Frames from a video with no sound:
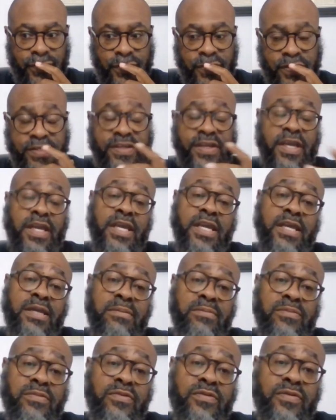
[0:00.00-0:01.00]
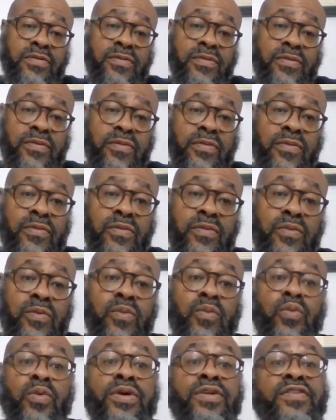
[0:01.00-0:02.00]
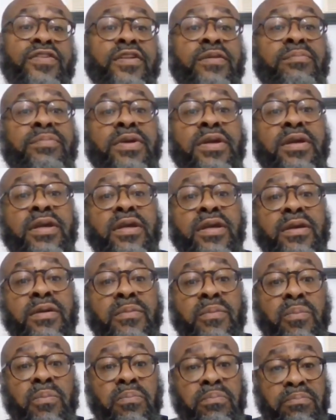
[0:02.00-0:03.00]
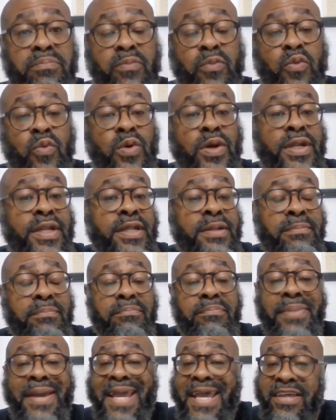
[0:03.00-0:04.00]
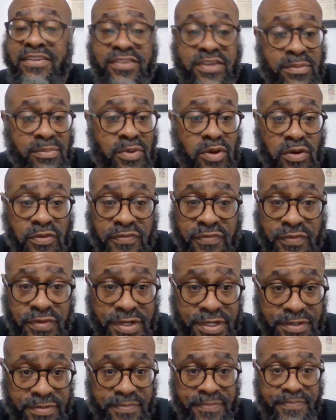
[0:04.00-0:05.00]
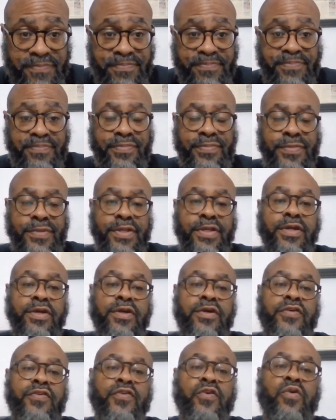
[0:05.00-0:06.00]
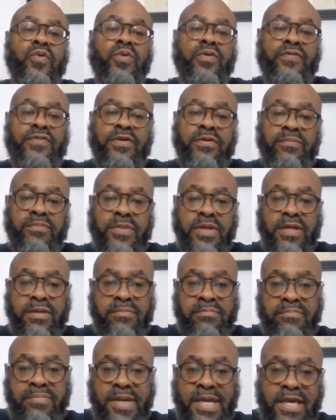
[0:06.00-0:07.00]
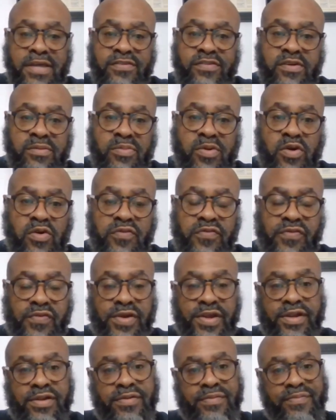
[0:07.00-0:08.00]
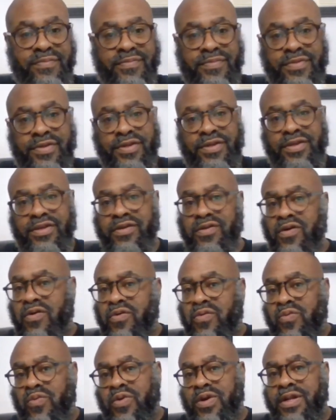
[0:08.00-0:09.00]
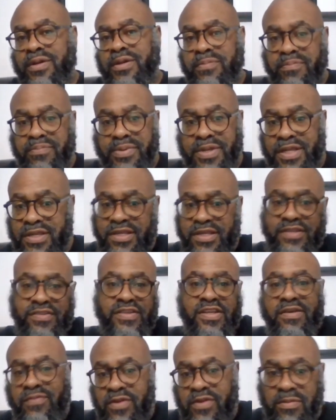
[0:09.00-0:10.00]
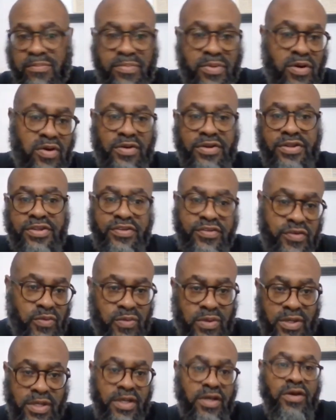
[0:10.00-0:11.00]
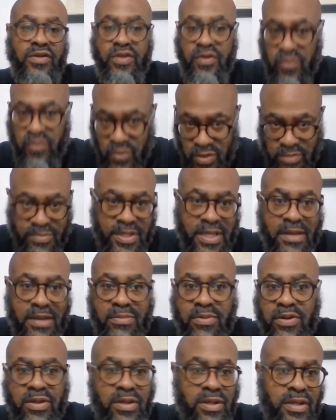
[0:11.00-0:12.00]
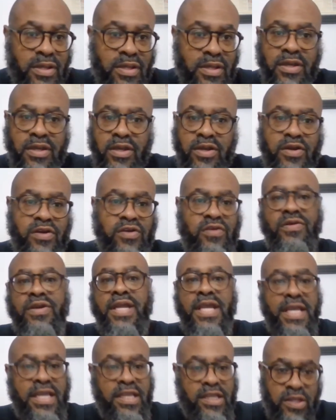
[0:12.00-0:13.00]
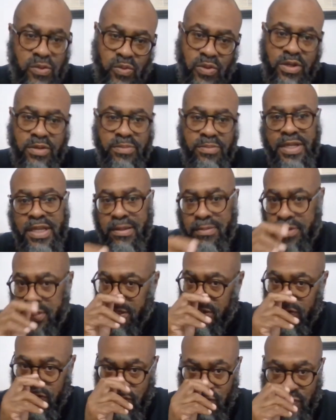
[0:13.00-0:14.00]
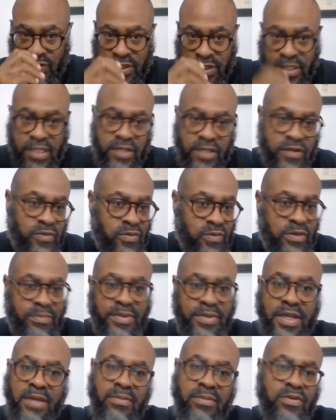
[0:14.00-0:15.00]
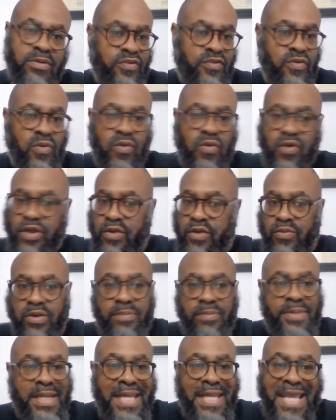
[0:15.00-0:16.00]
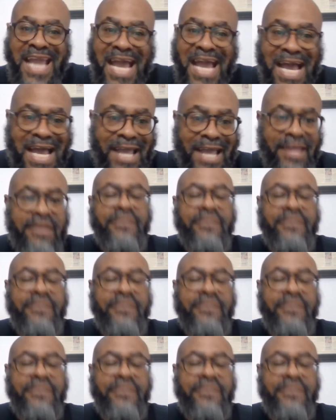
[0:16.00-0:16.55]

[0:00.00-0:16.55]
James wants to be wanted basketball freedom. So with him getting basketball freedom, you don't want to be just giving the ball to Joel. You want to be able to create, you want to be able to do things, you want to be able to score, you want to be the guy.